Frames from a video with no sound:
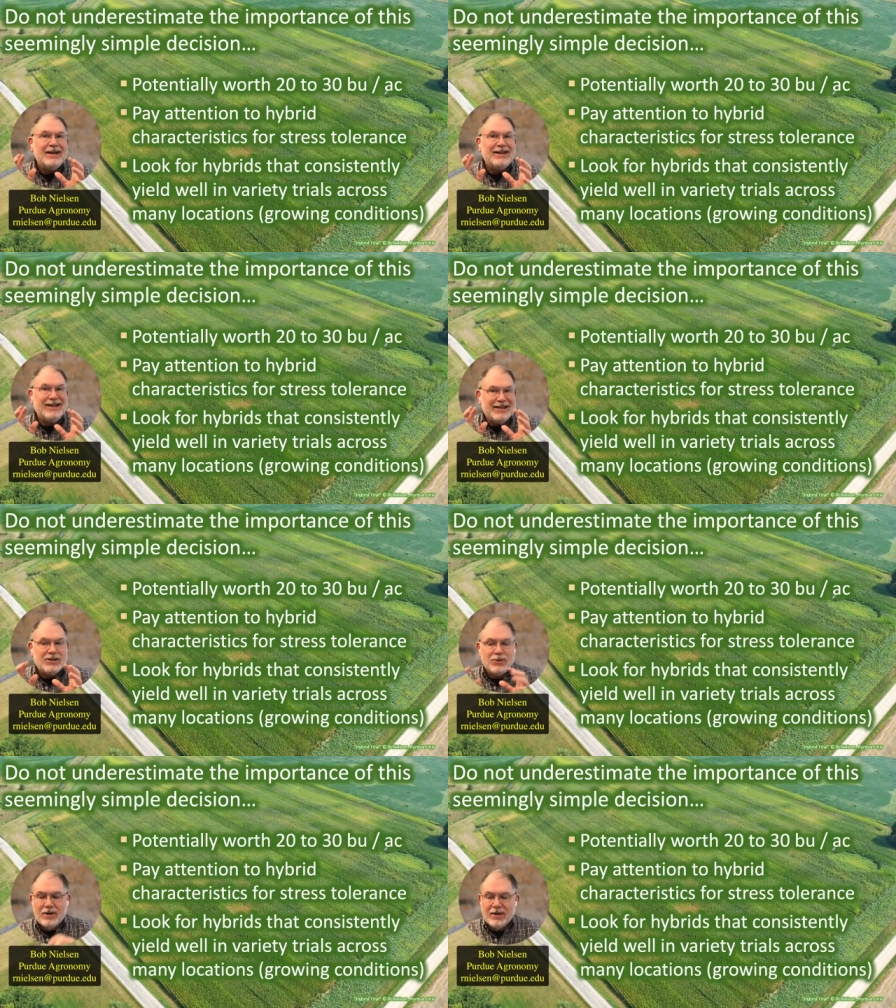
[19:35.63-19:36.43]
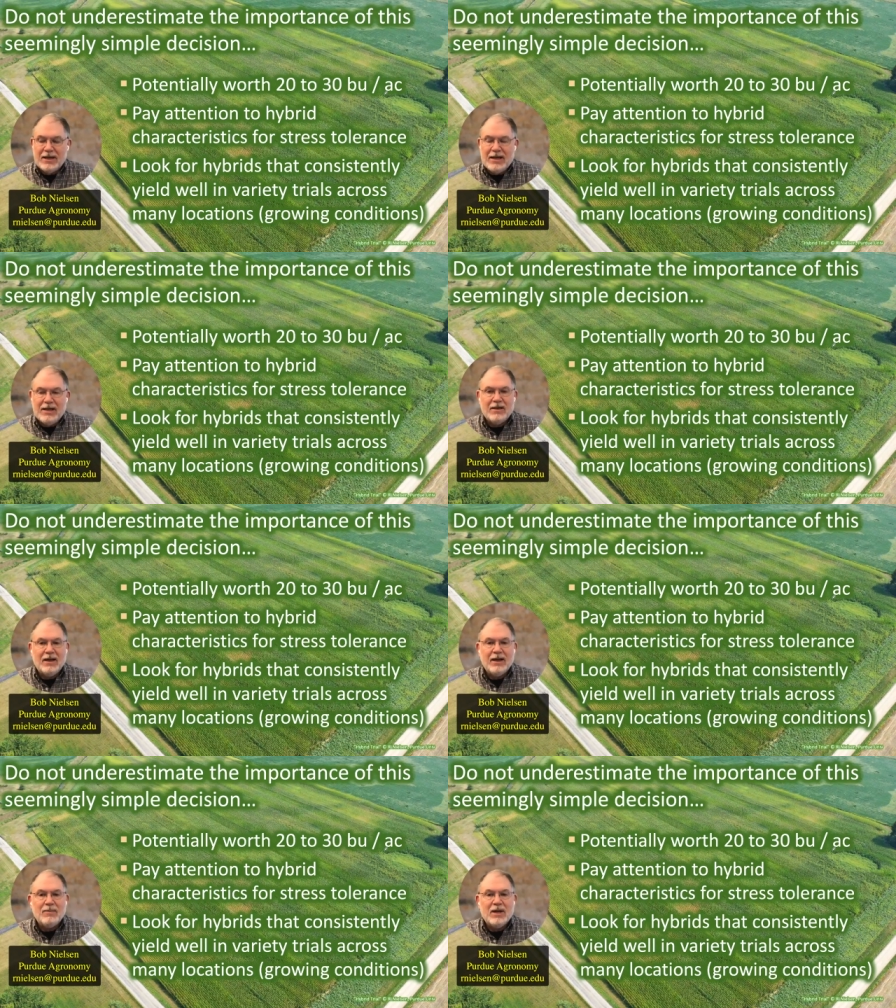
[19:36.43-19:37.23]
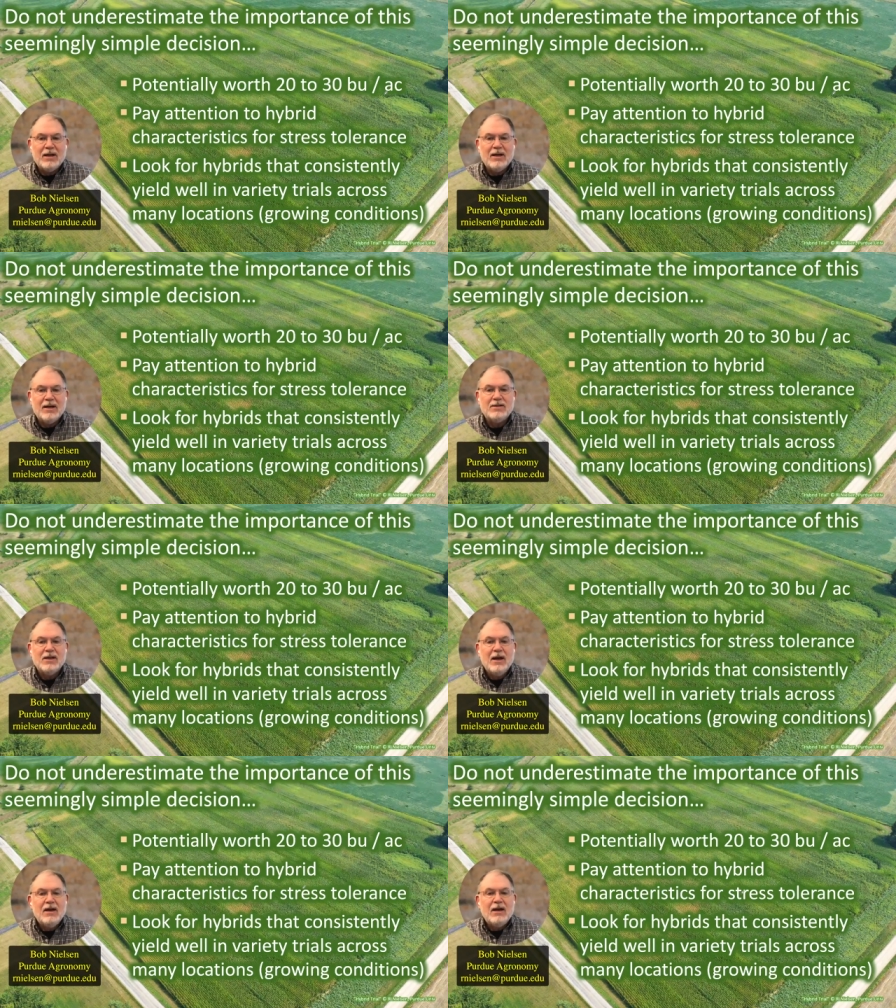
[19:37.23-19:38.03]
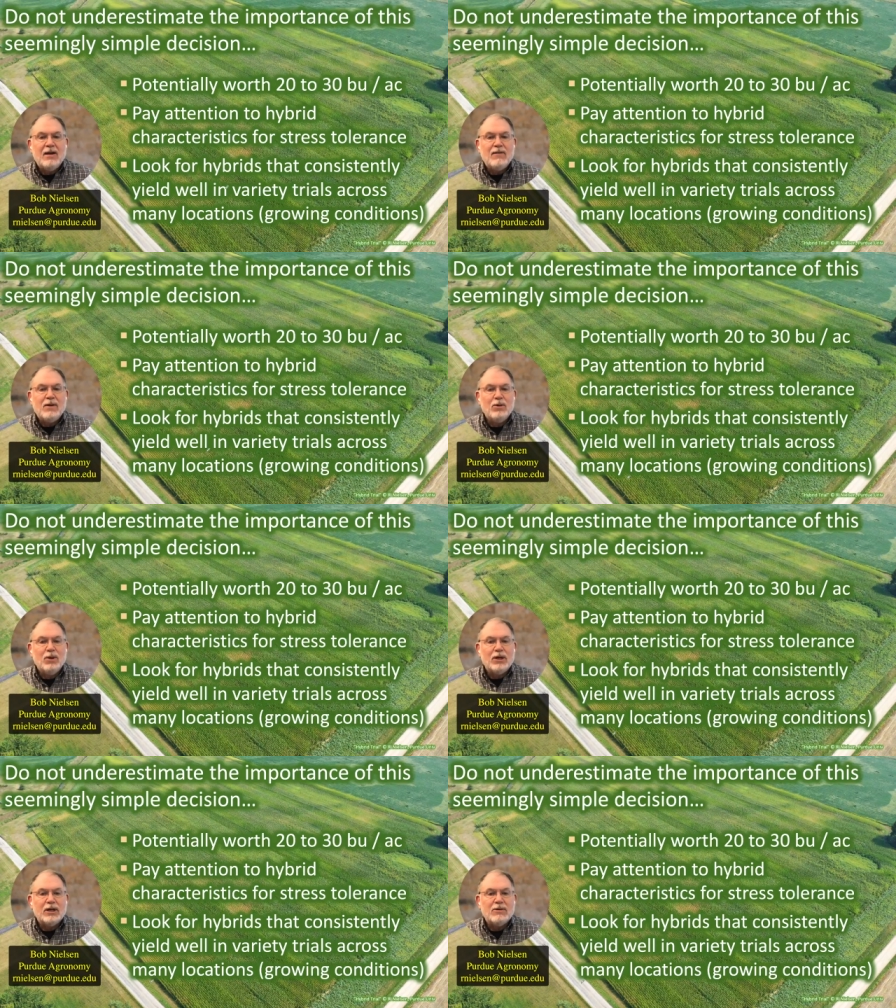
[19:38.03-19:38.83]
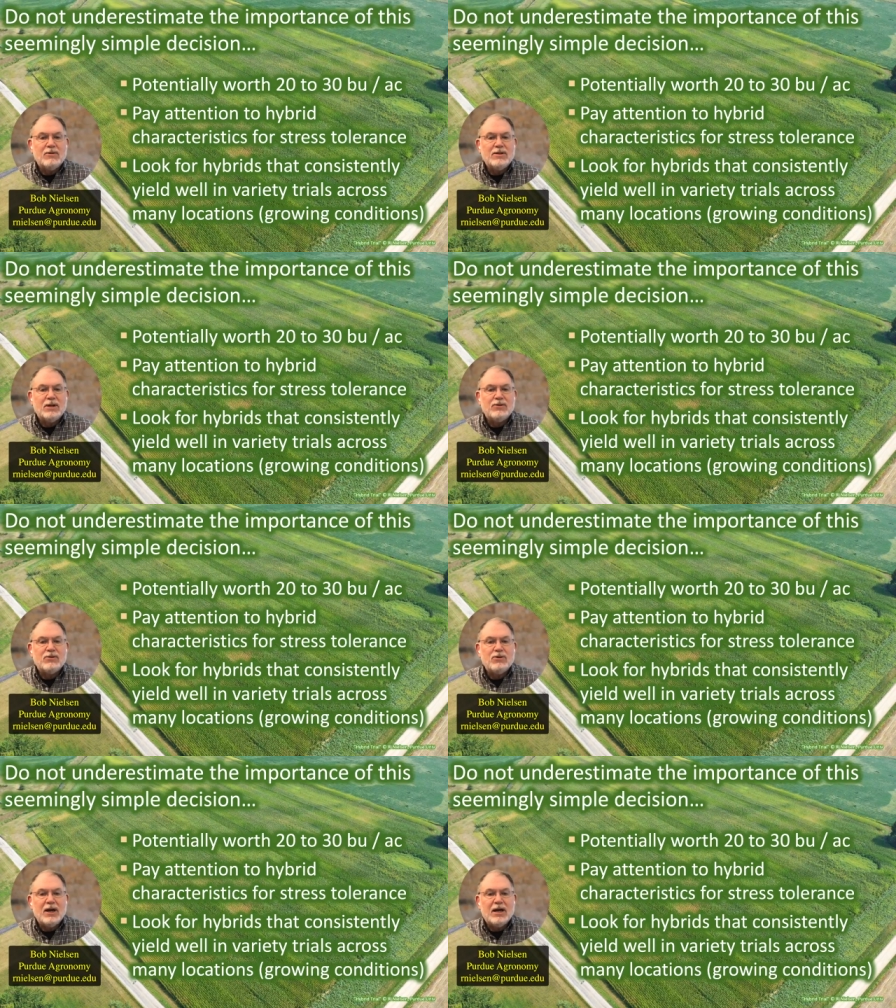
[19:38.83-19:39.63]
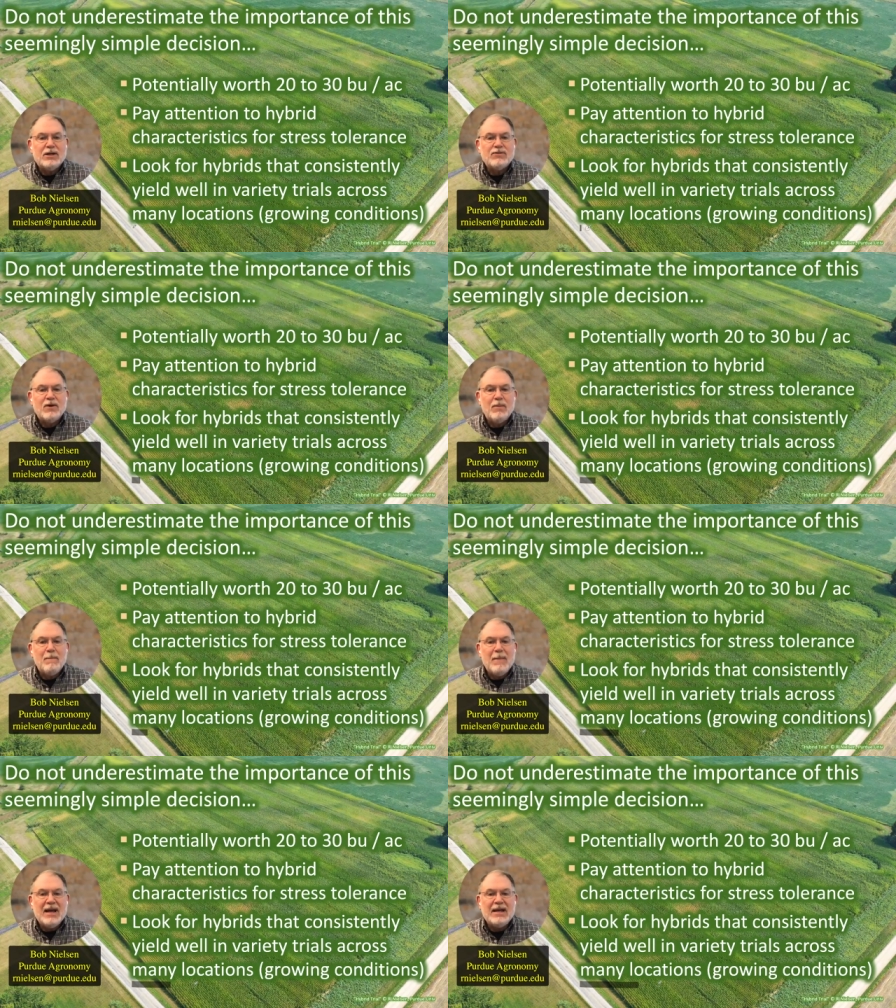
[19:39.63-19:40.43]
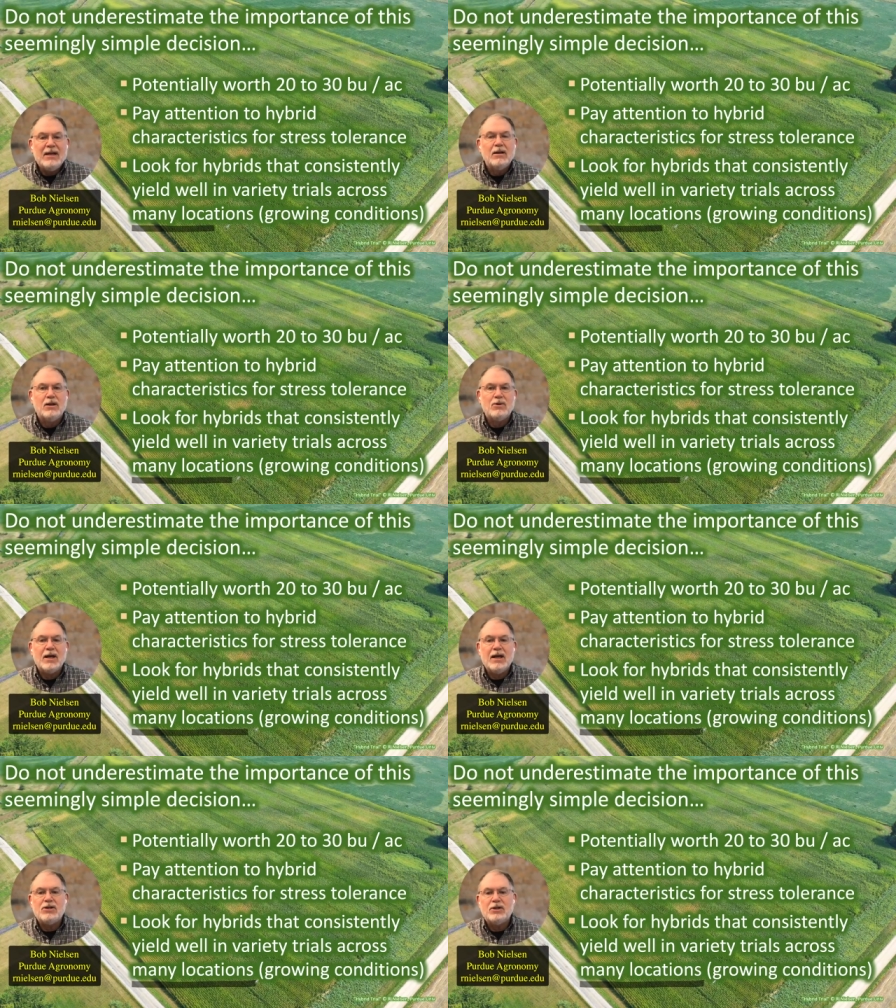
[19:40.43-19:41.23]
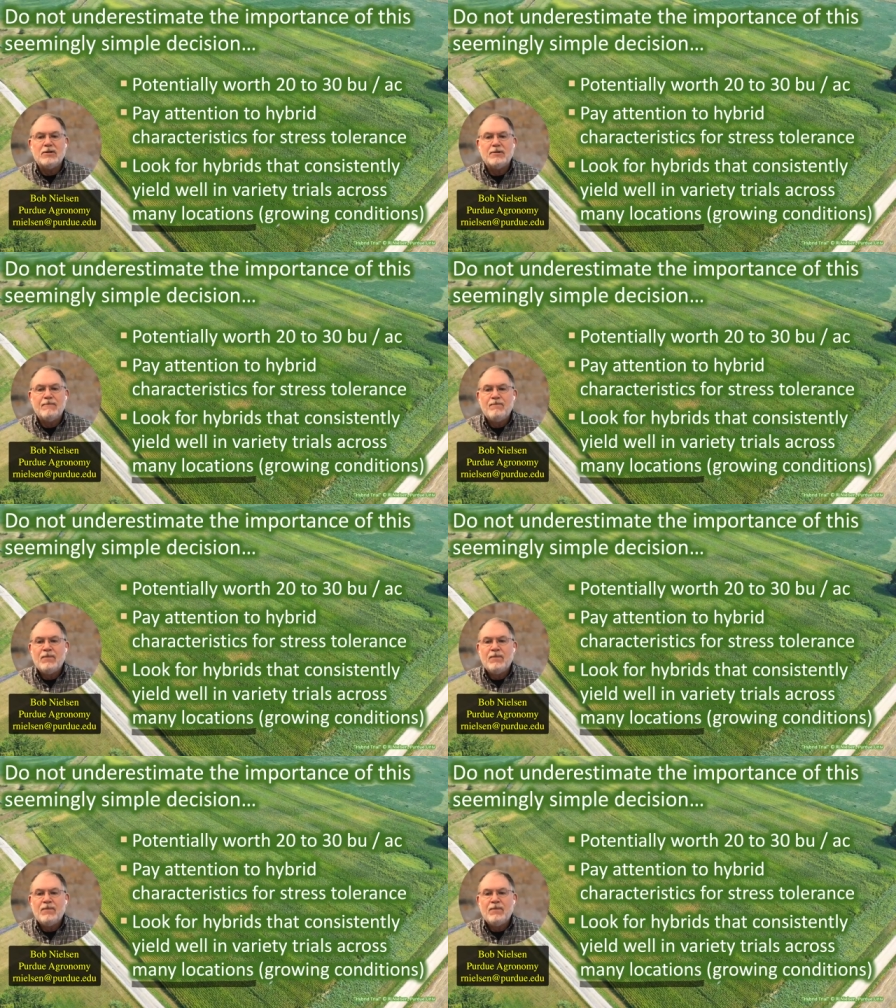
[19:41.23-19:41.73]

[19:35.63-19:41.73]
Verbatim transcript: And that's sort of the key thing because if you look at the results of trials from many locations,